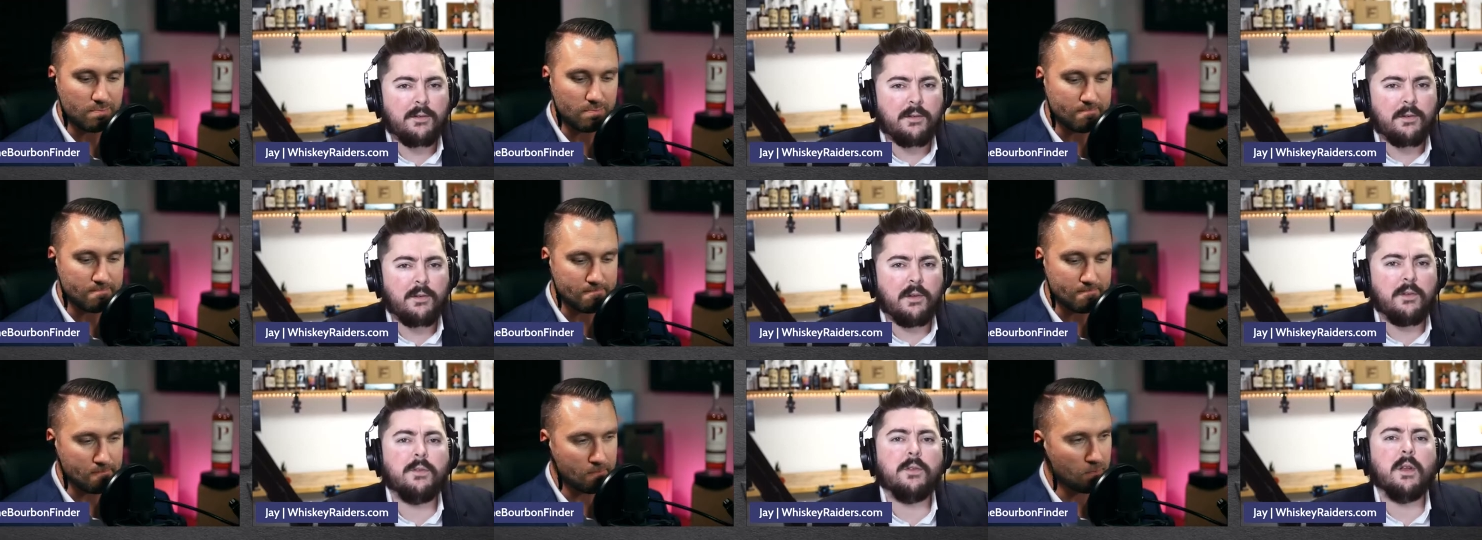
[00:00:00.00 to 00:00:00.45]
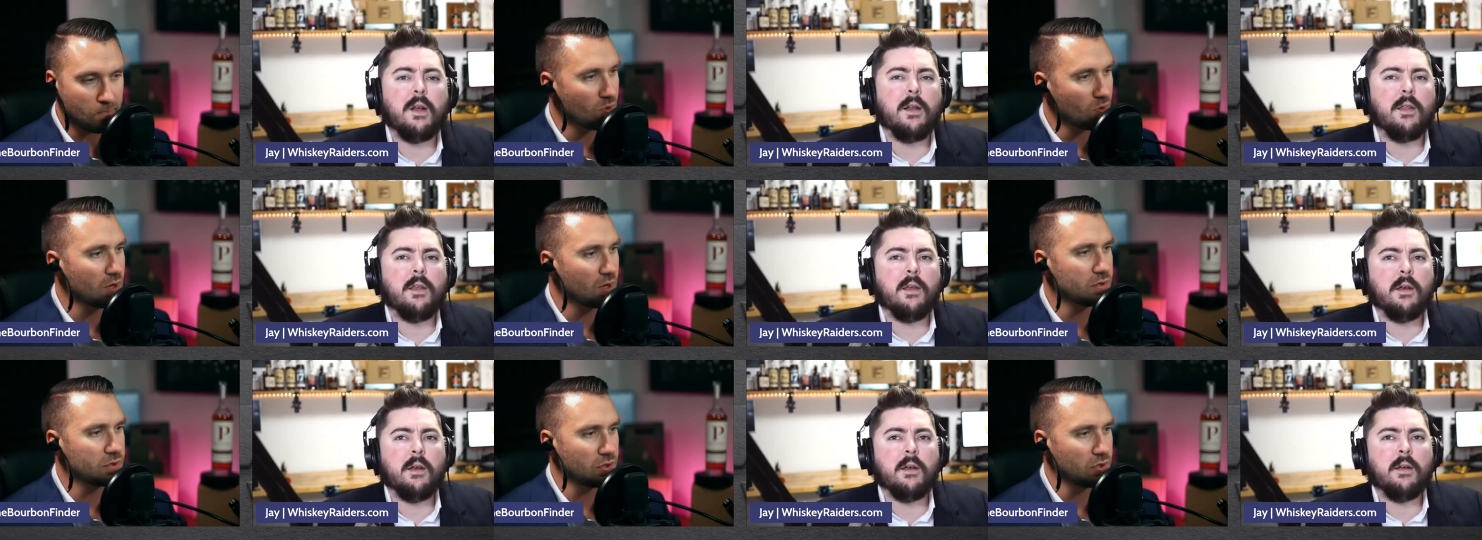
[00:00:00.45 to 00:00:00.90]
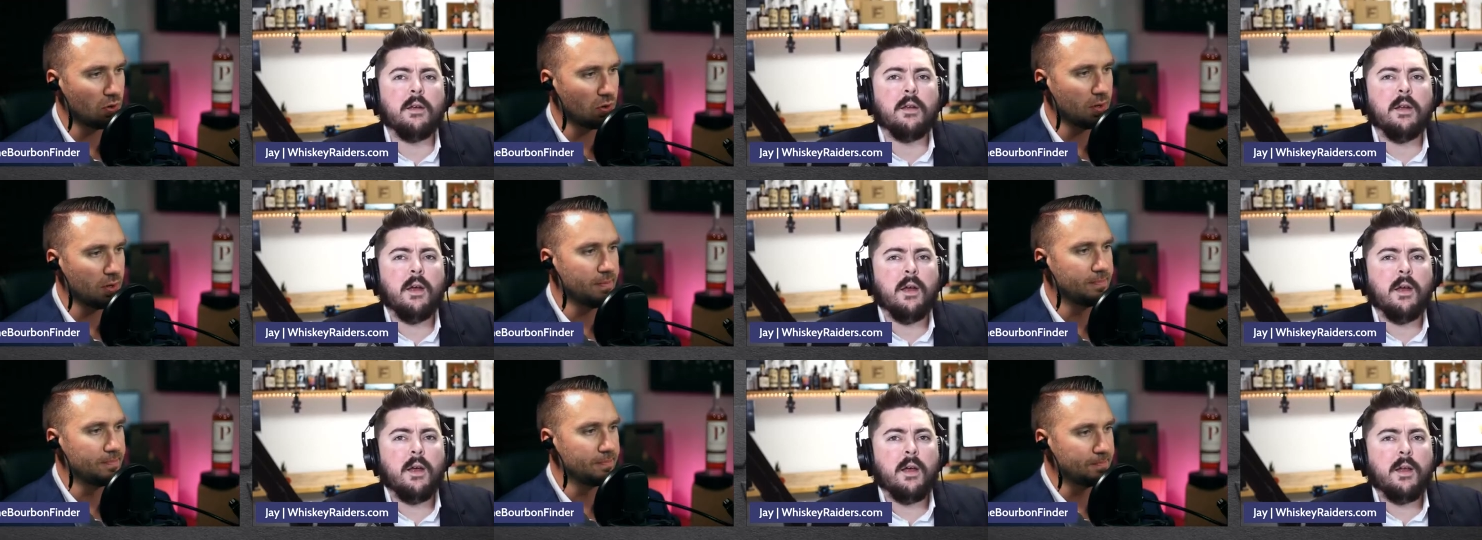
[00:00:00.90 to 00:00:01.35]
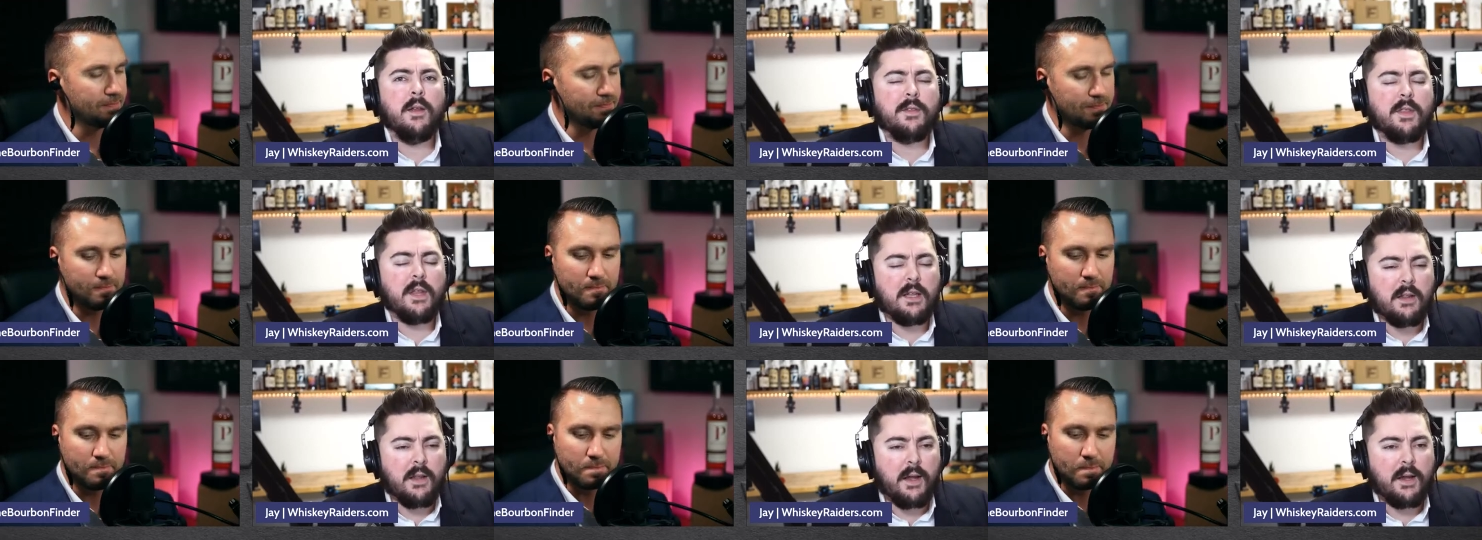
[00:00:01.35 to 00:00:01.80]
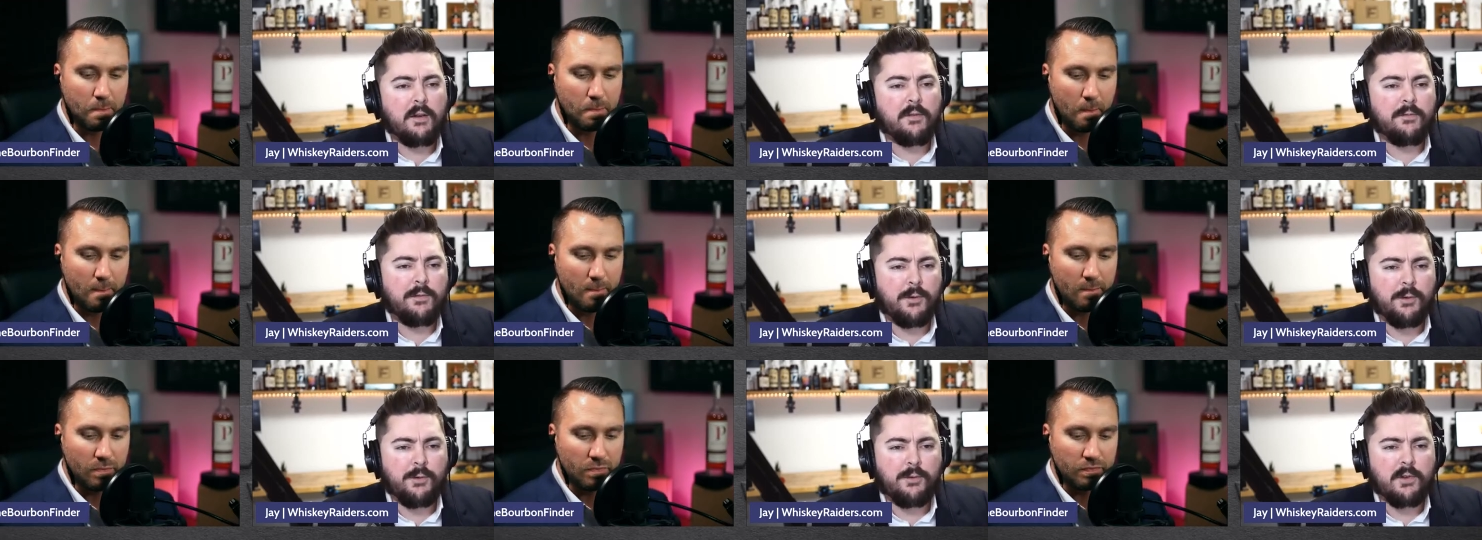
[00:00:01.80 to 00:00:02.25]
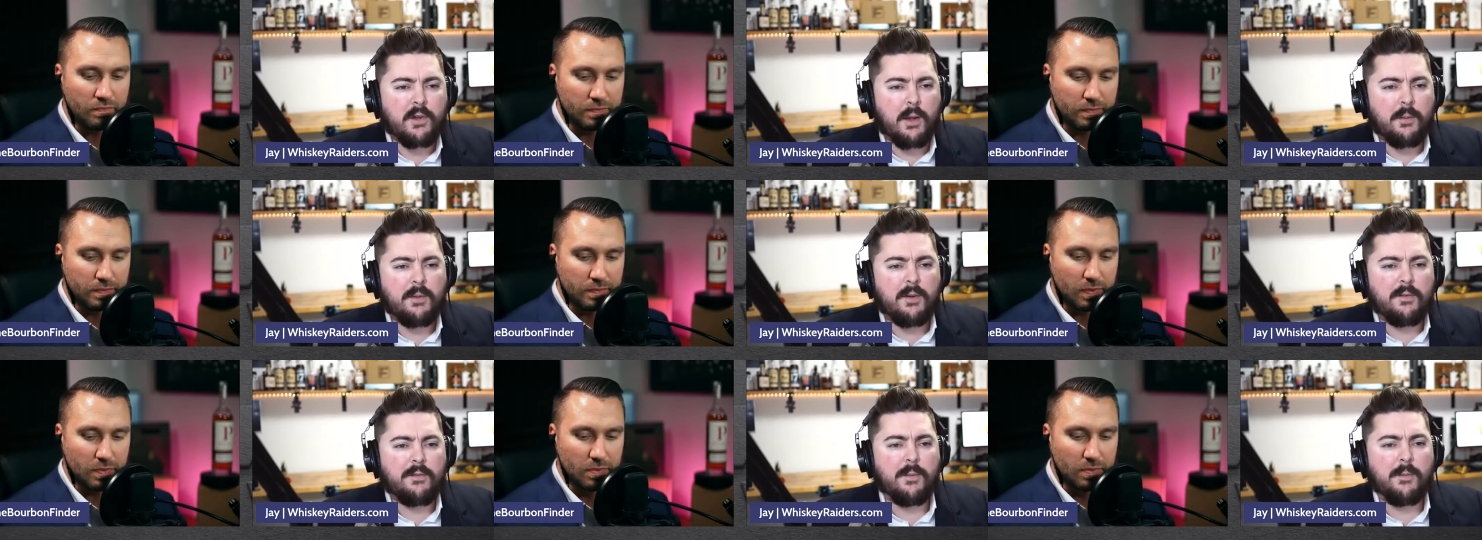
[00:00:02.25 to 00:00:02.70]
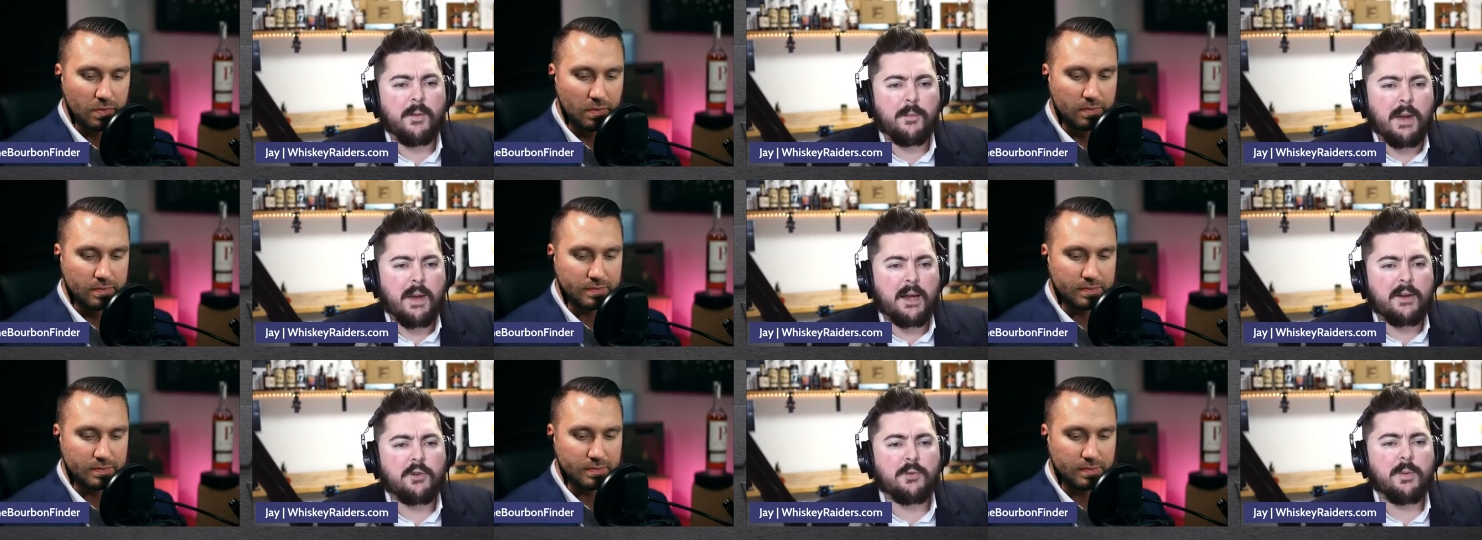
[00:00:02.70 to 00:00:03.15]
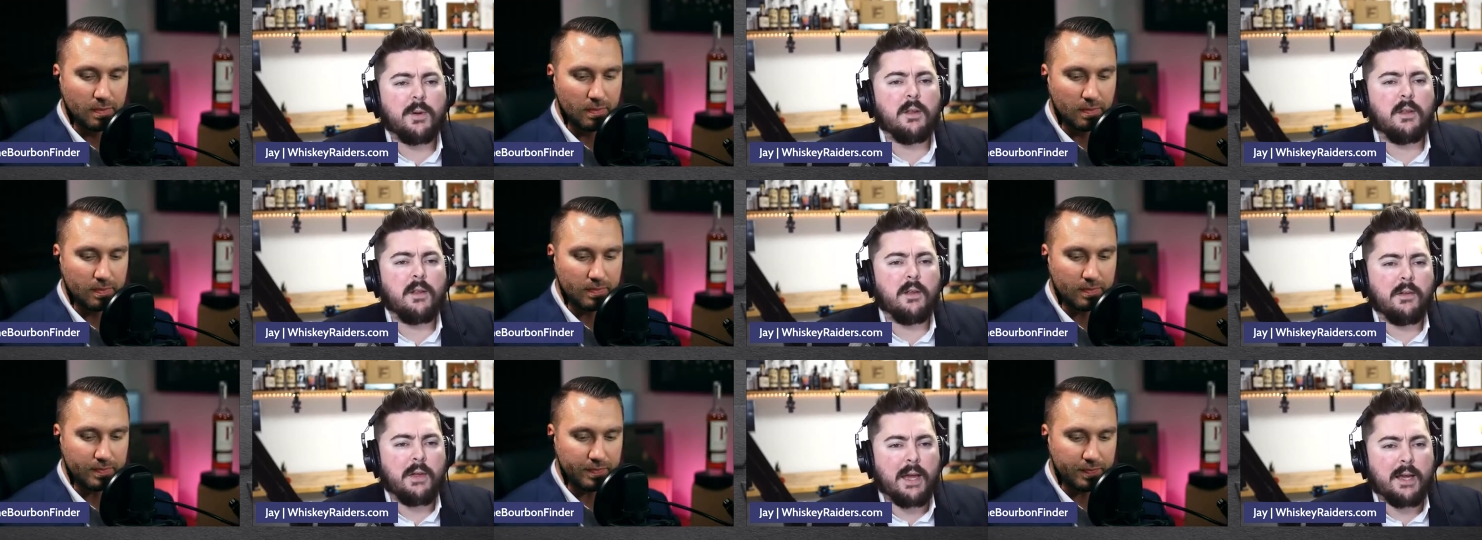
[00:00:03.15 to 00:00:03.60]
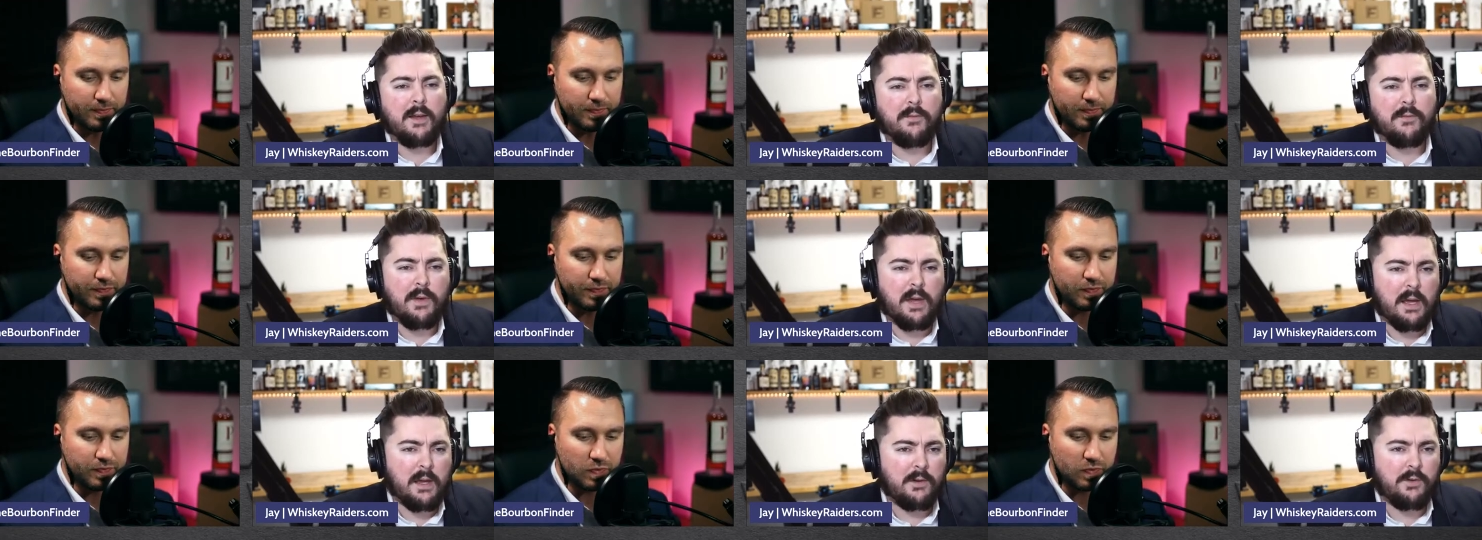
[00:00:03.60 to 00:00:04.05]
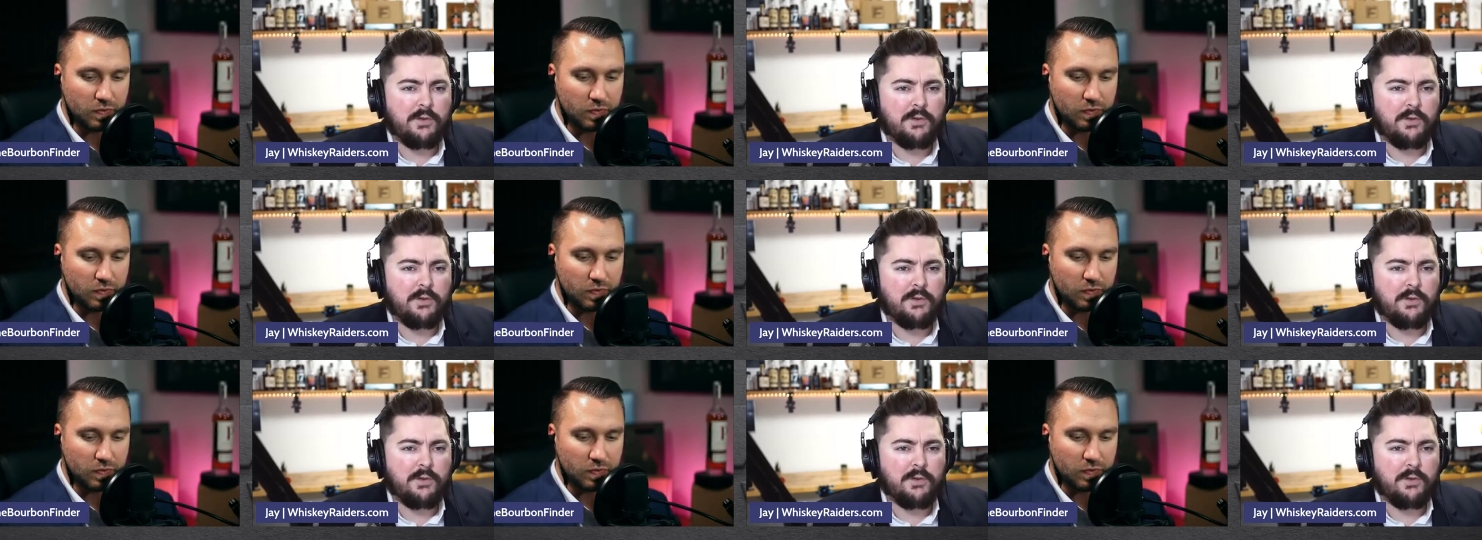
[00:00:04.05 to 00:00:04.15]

Speaker 1: instead of the totally the light fruits coming from the mash bill, the lack of age.